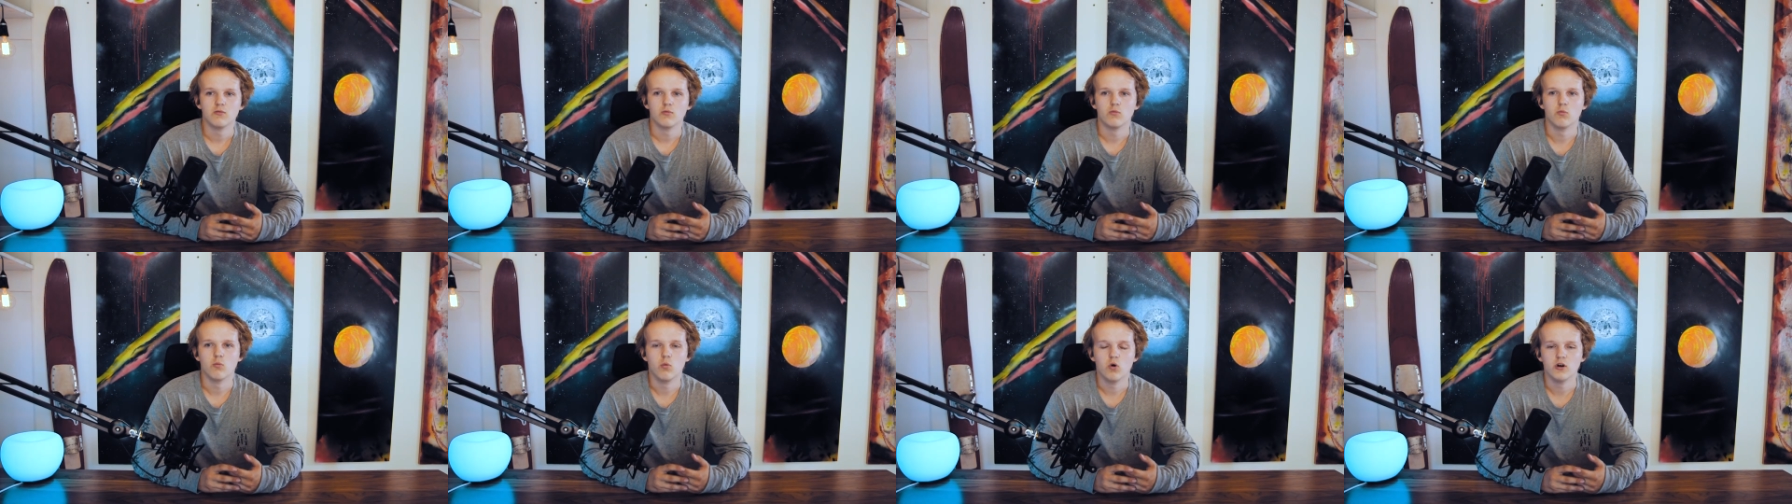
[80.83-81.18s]

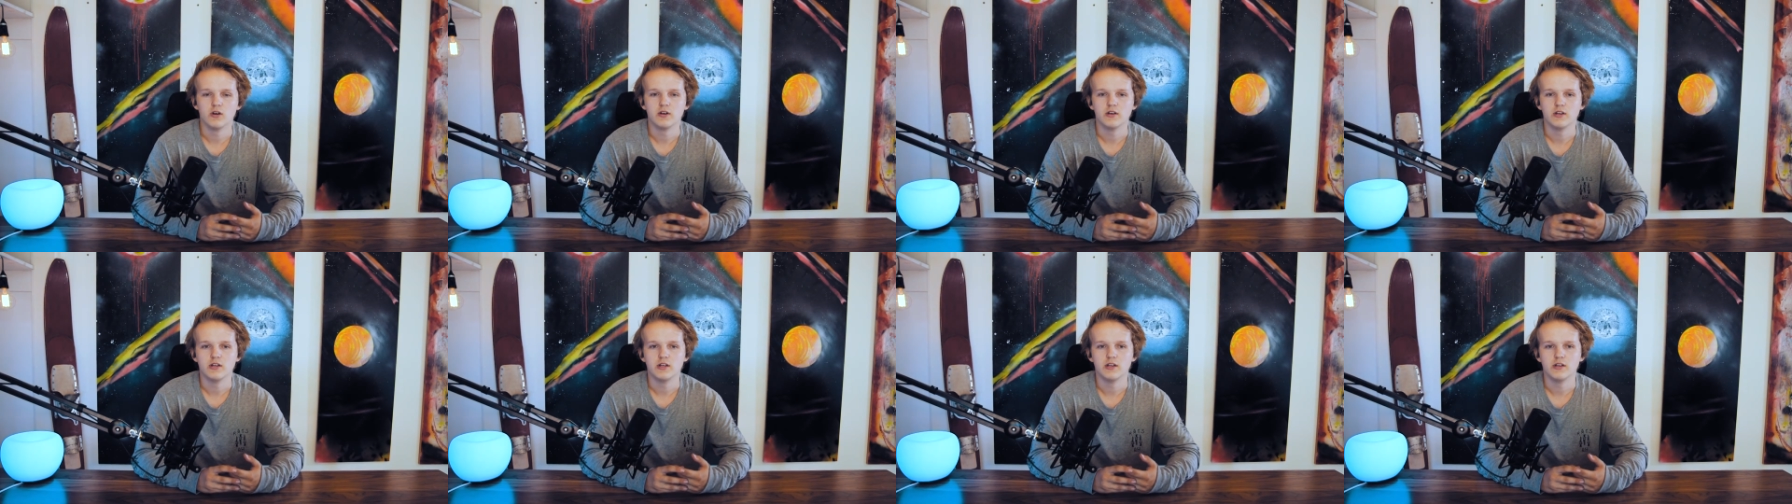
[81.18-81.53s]
what
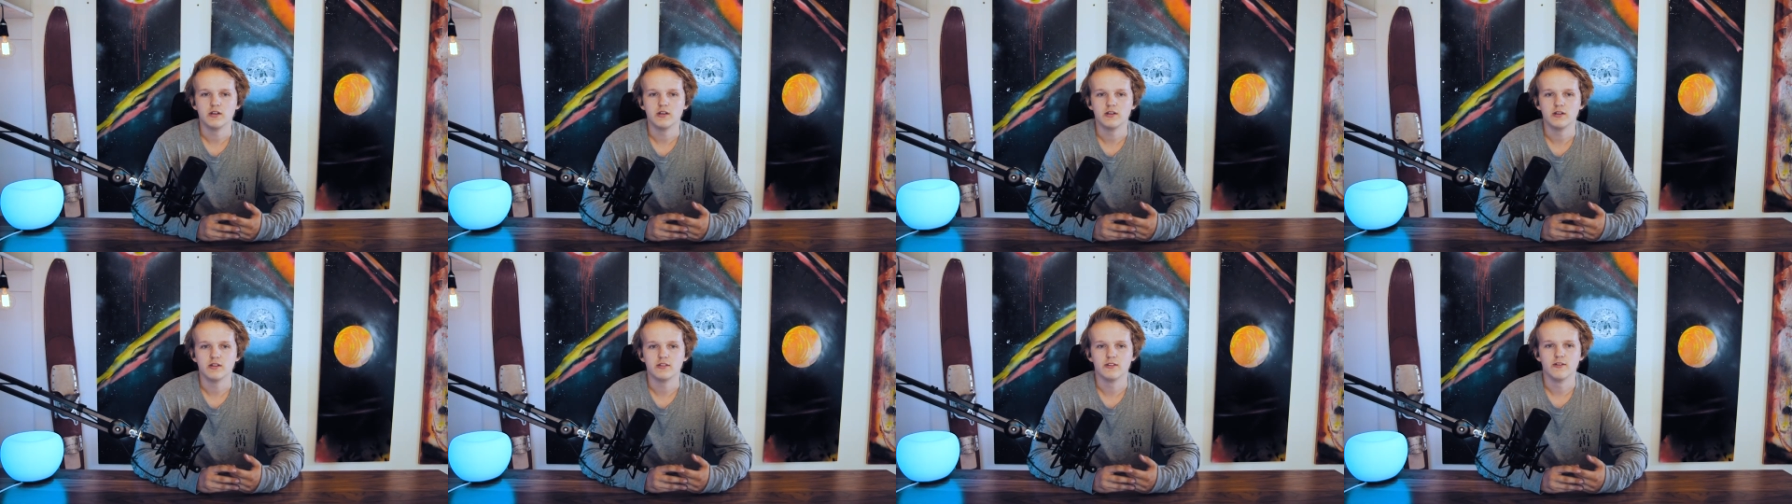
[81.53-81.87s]

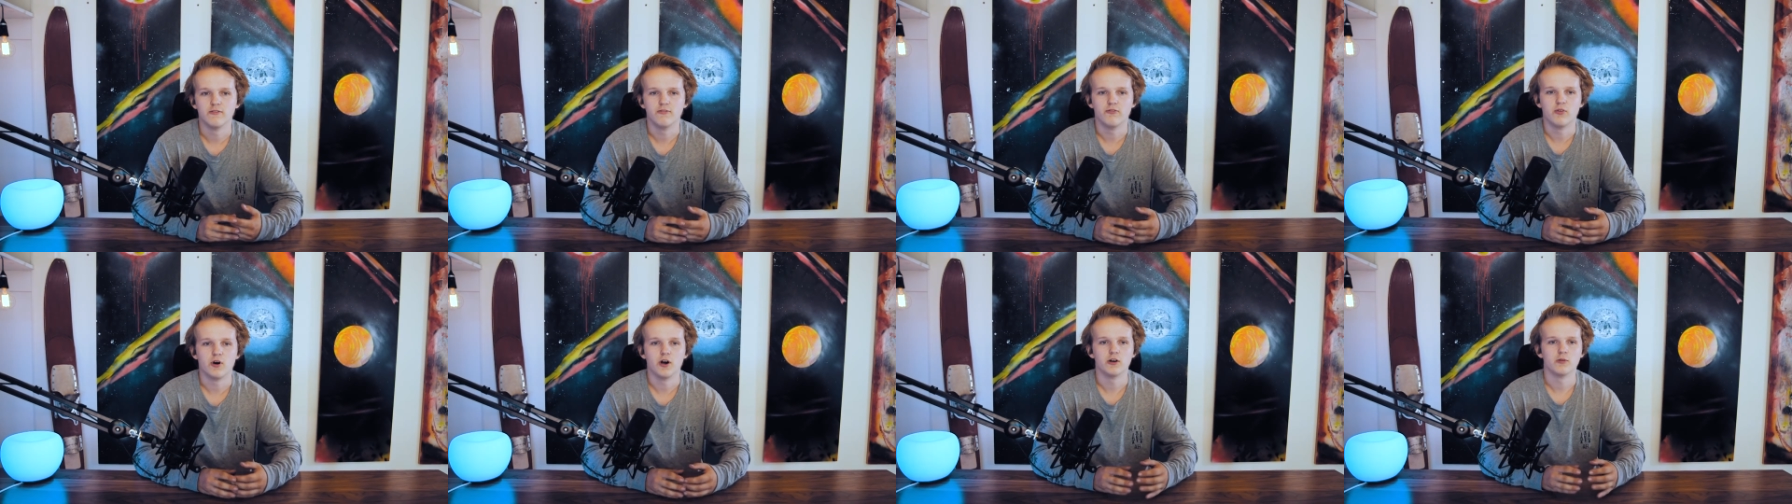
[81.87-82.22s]
the
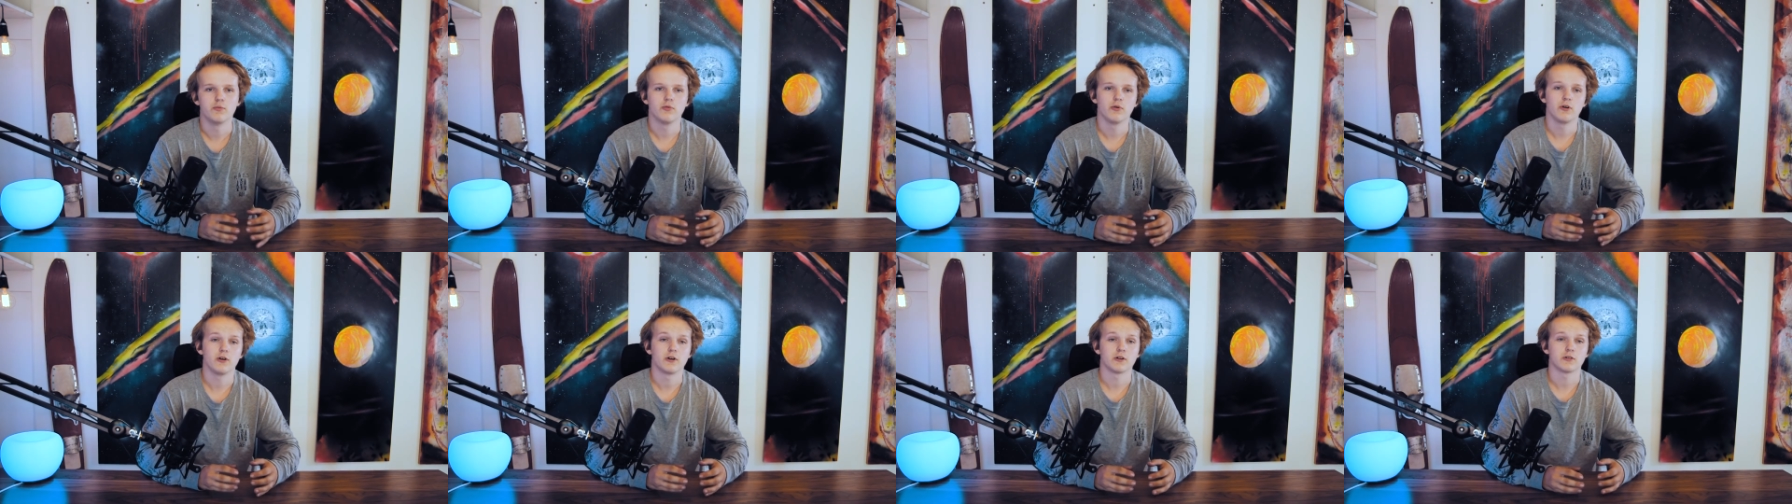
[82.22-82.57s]
final
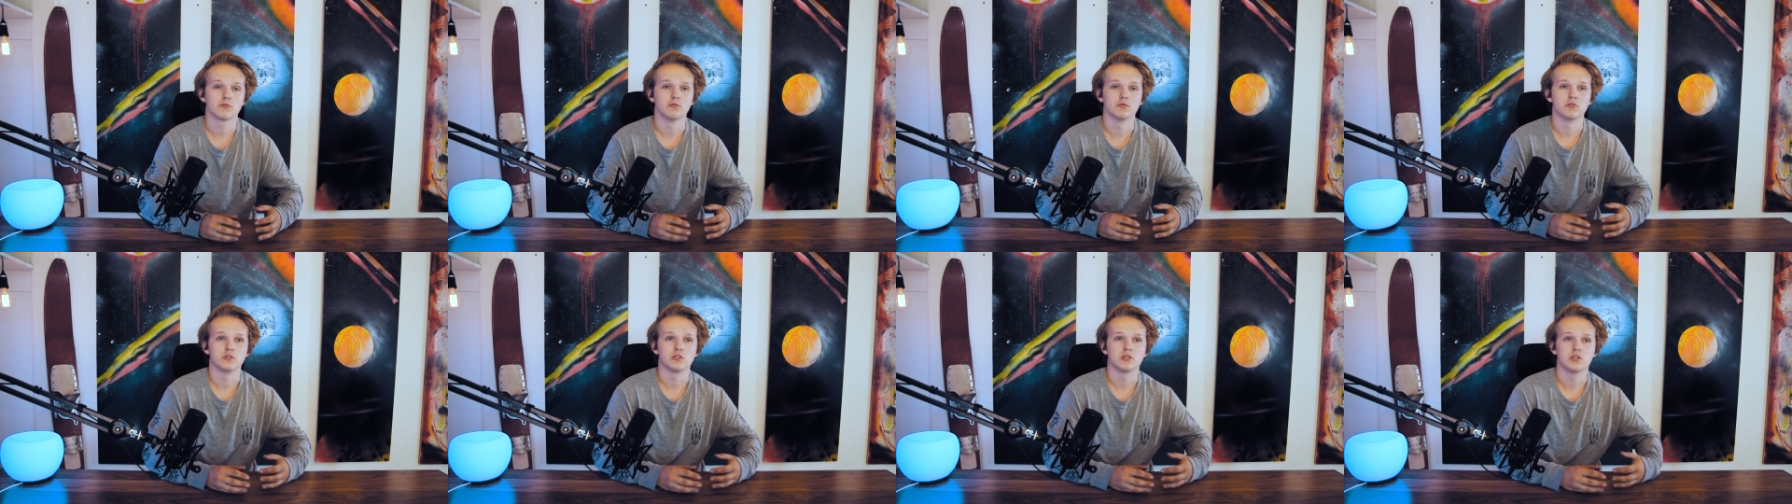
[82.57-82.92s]
product
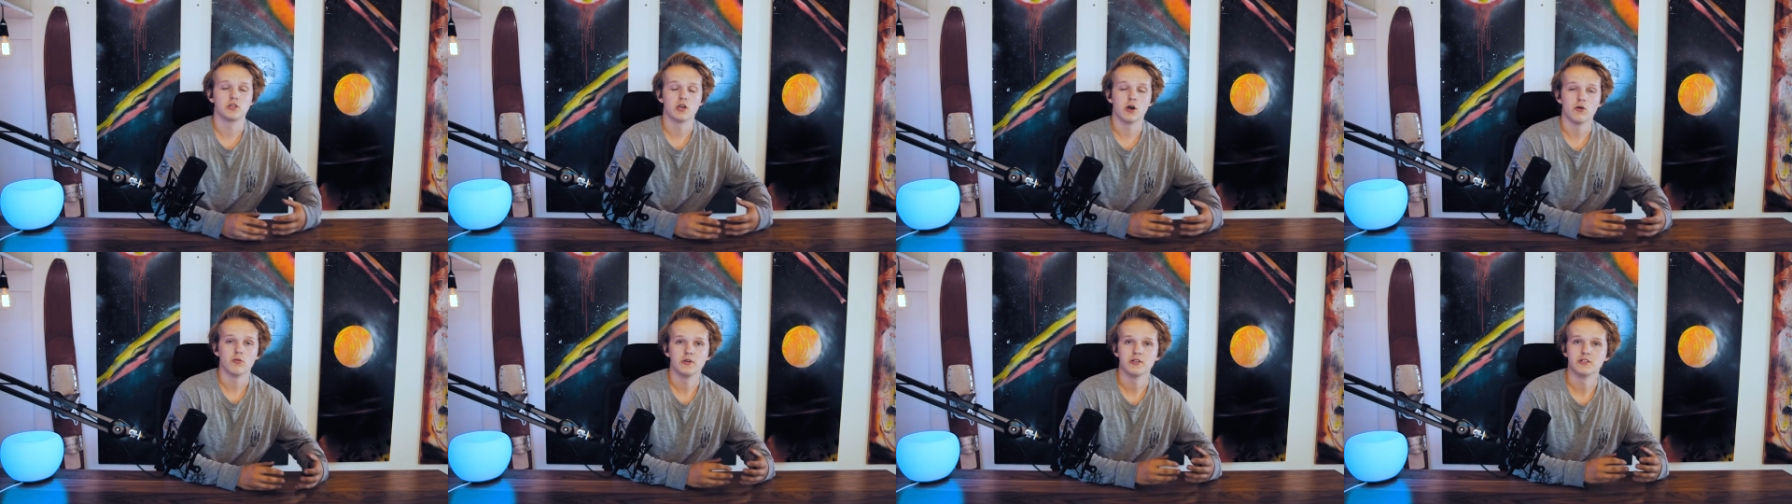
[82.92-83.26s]
was
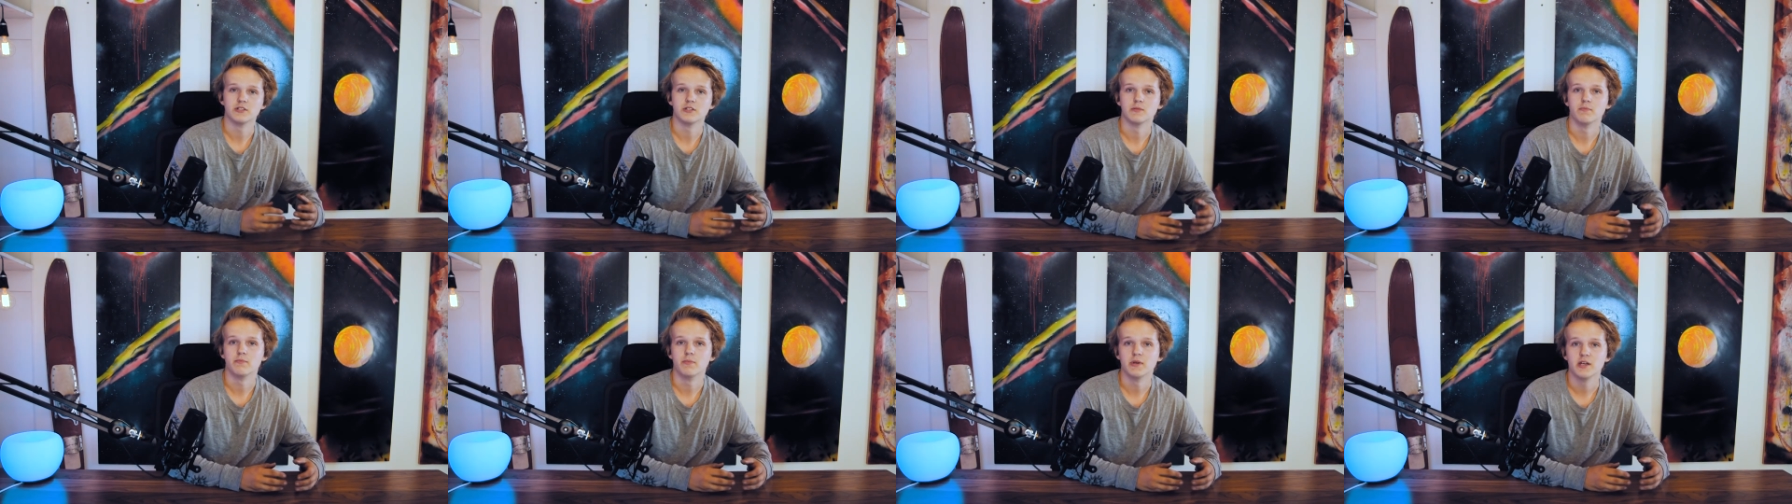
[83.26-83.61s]
going
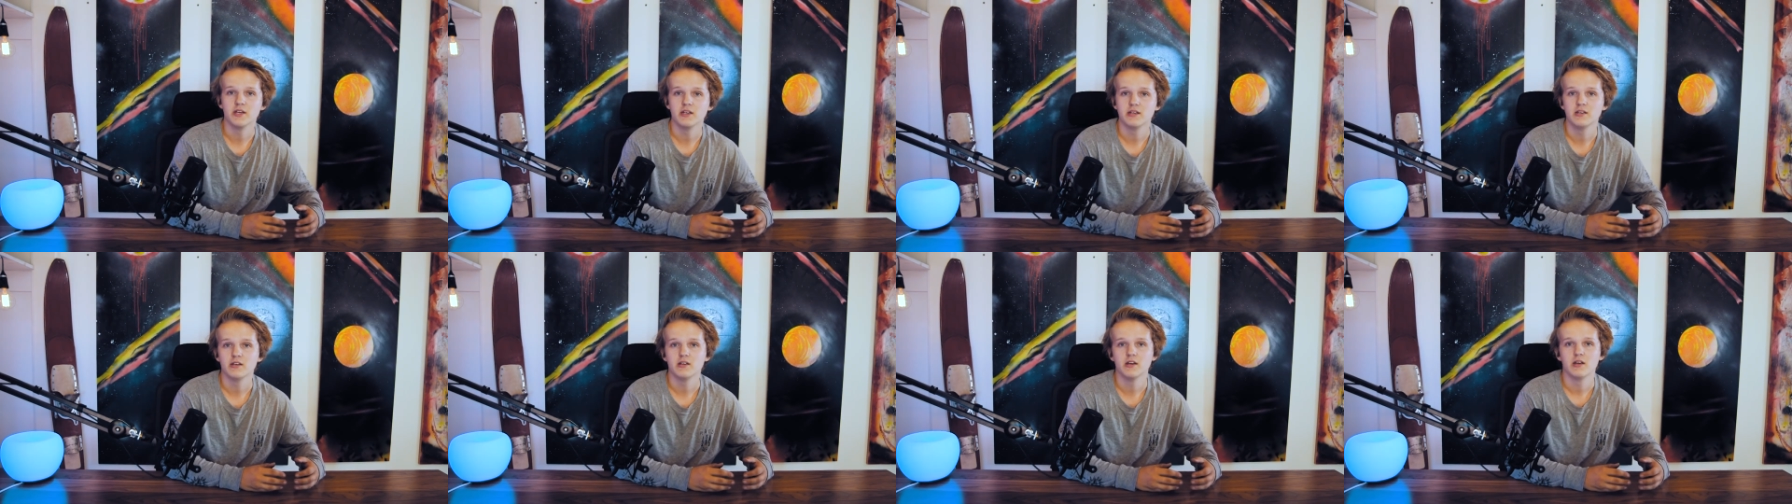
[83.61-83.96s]
to
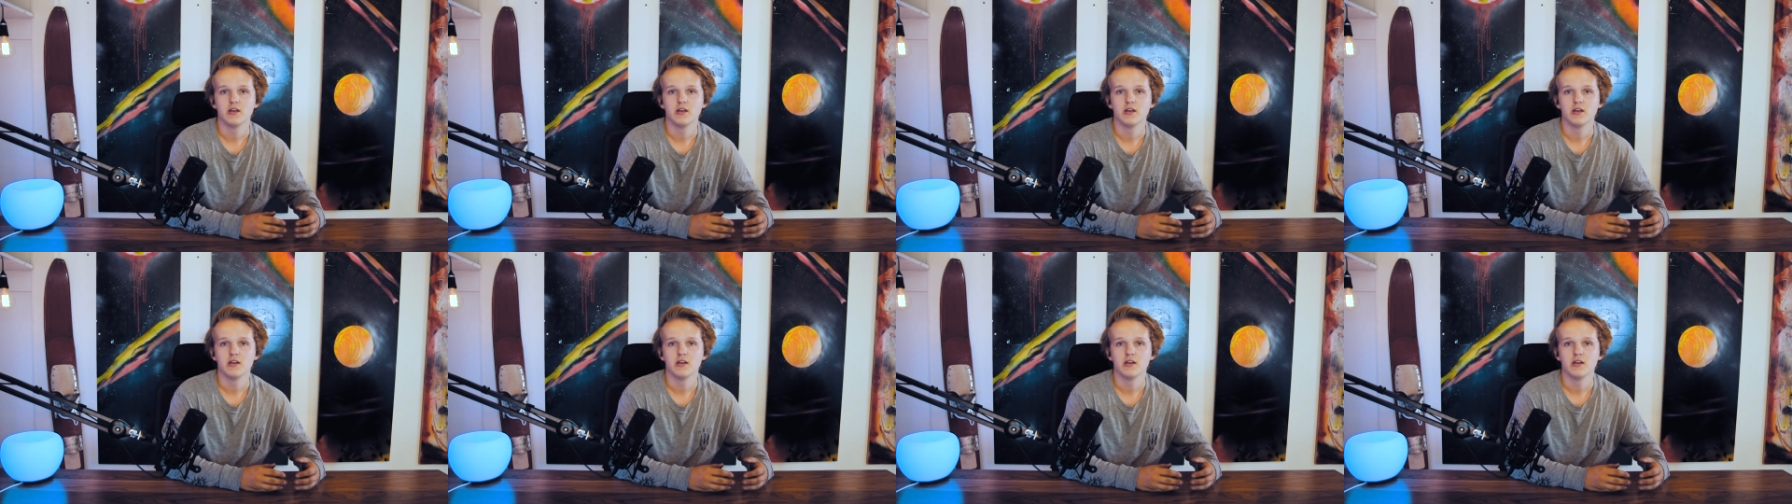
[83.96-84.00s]
be,